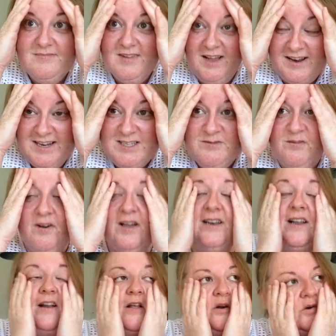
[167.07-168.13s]
I need to find a
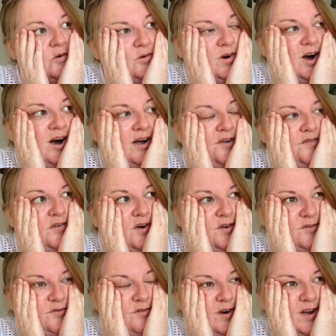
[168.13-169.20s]
little iPhone
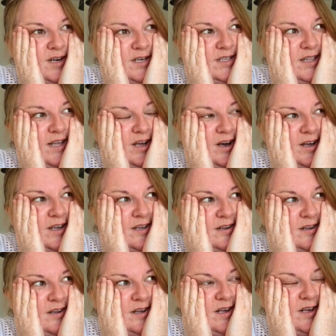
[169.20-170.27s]
friend that I
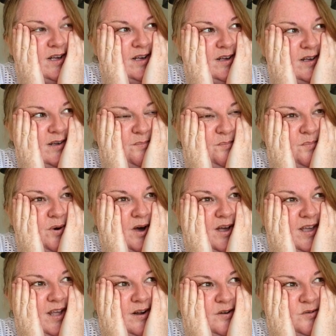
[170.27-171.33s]
can
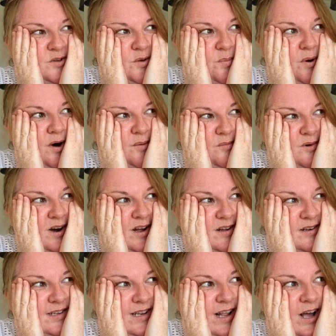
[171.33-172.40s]
get it to pop
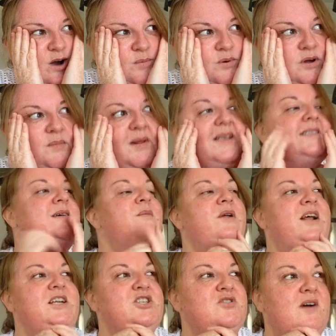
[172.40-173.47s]
around and help him, like someone
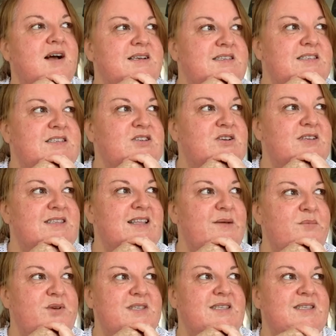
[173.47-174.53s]
I trust, because that
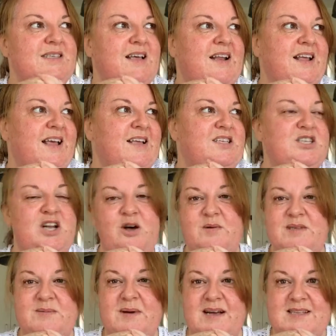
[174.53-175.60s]
person's going to get to know
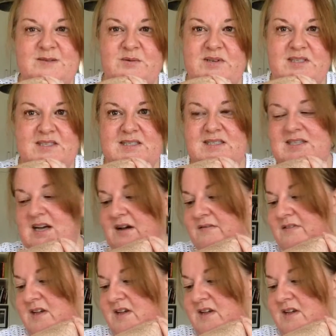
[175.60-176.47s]
his passwords and stuff.